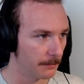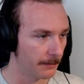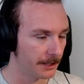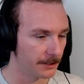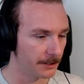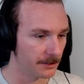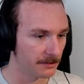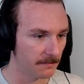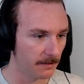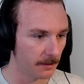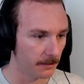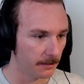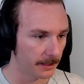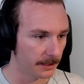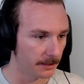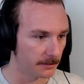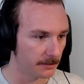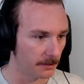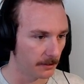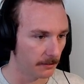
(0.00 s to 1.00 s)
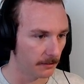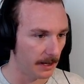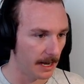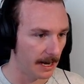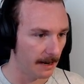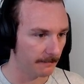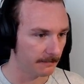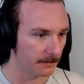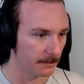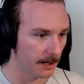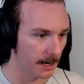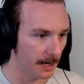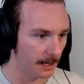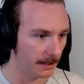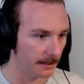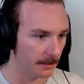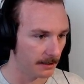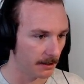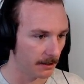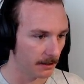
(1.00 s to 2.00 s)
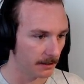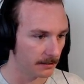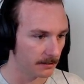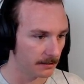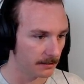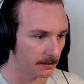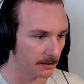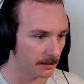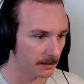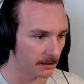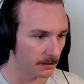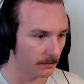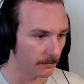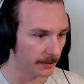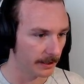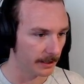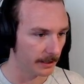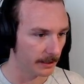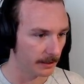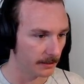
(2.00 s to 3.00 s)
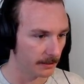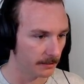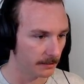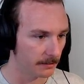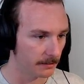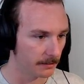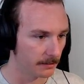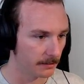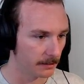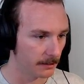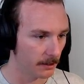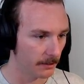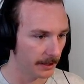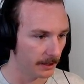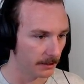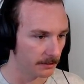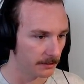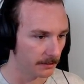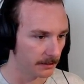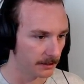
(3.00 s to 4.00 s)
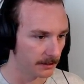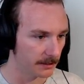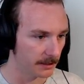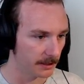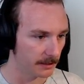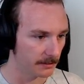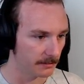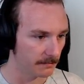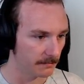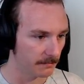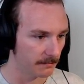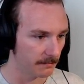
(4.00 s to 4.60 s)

can just follow this. So after add to carts, we can go here. So this says